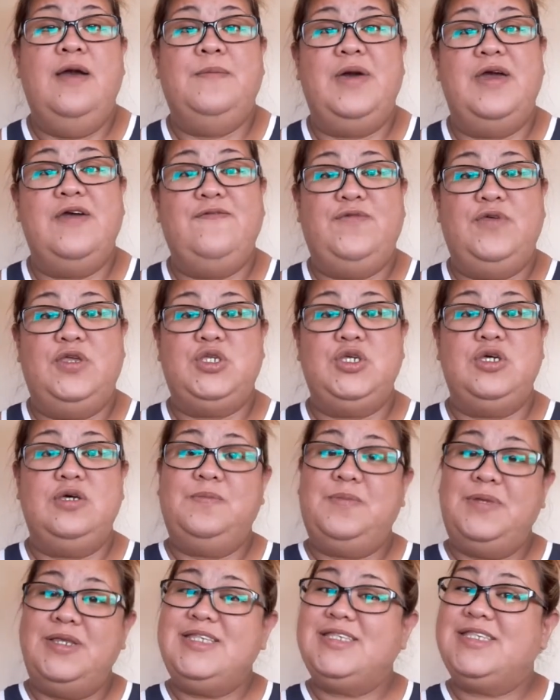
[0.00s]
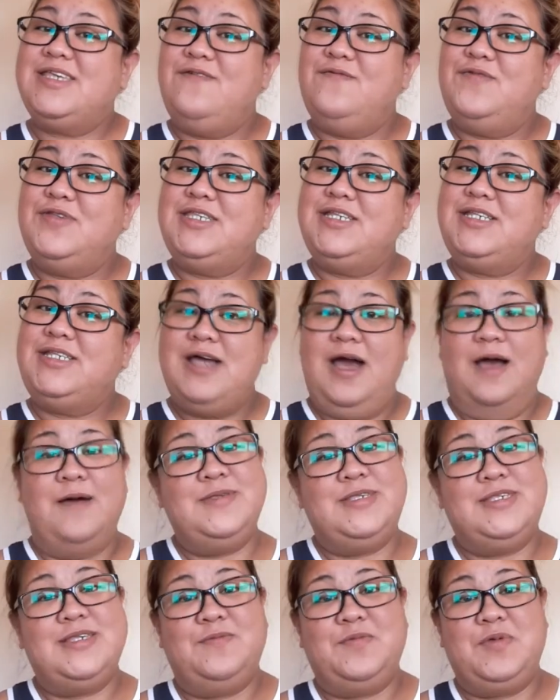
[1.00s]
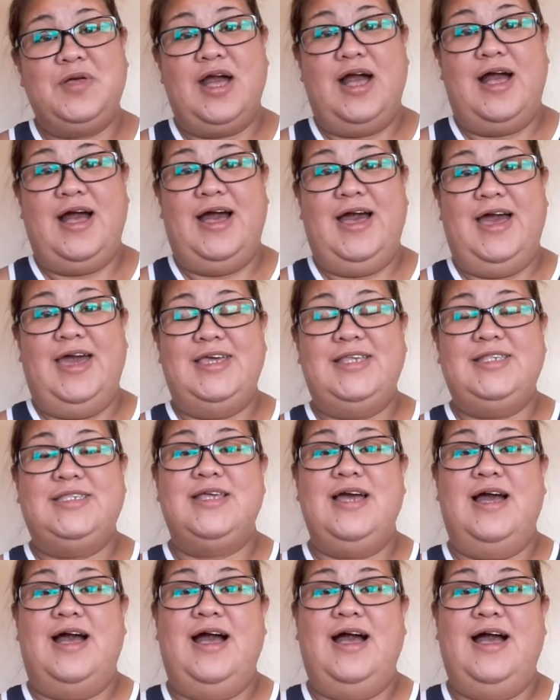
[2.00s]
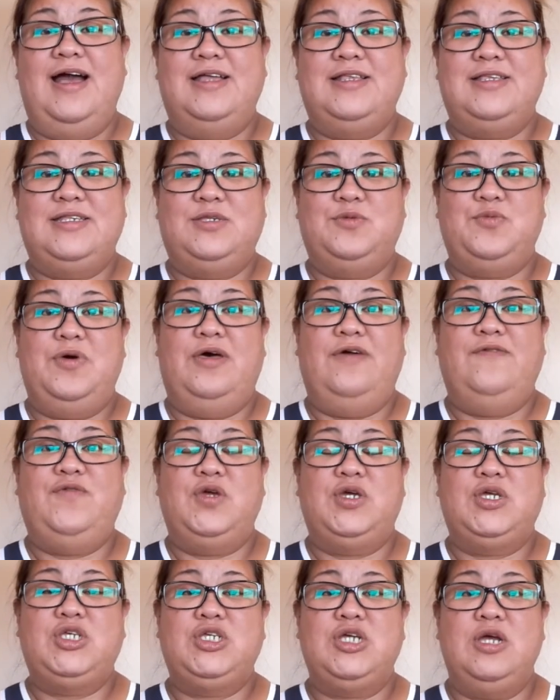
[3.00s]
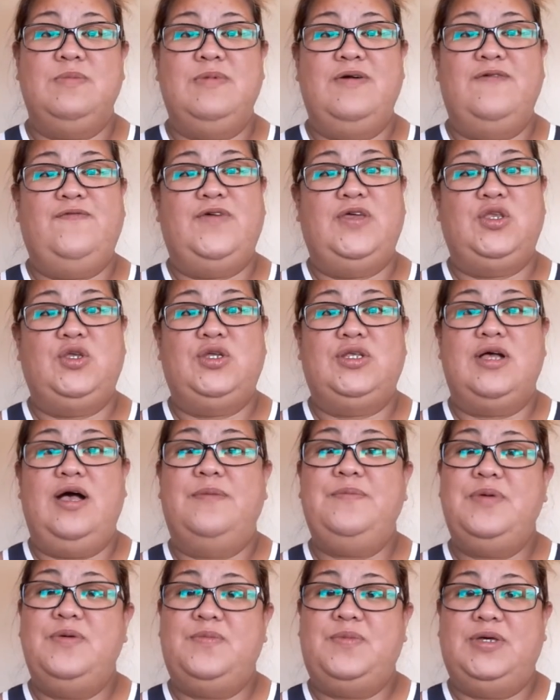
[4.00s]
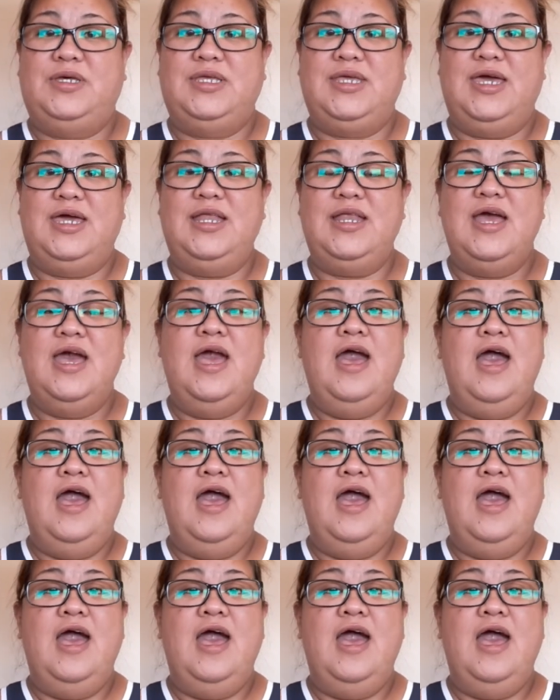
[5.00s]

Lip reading: But if you do, please give us a thumbs up, guys. And as well, if you can share my video, that'll be brilliant.